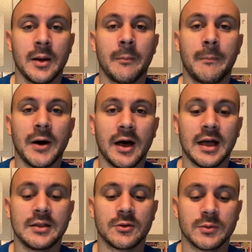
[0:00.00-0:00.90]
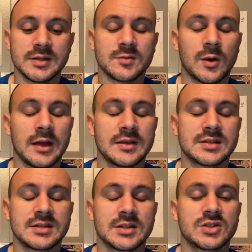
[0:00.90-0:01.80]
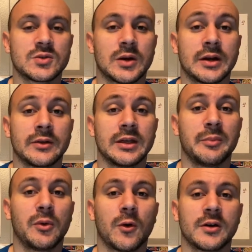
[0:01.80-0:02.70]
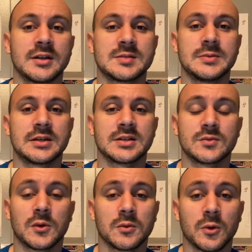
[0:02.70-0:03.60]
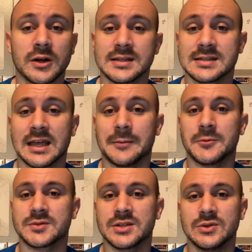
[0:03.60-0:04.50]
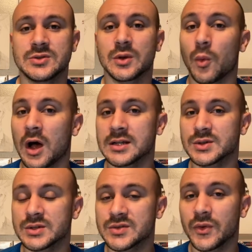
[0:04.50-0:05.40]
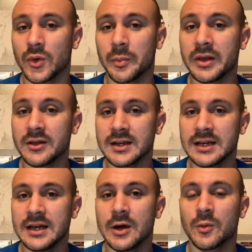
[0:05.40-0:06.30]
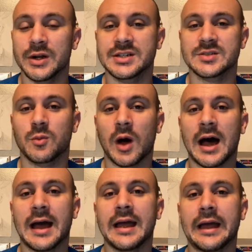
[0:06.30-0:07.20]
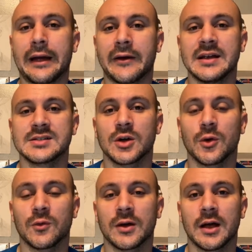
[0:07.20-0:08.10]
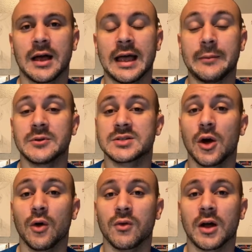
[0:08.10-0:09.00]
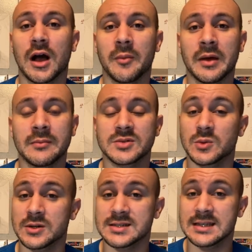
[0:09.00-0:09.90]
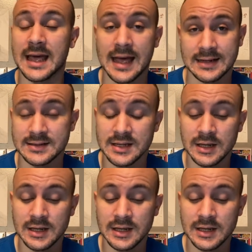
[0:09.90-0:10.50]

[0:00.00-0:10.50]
But the reason why this is extraordinarily important is because Voldemort isn't able to use the wand to its full ability, which is why Harry is able to overcome him towards the end.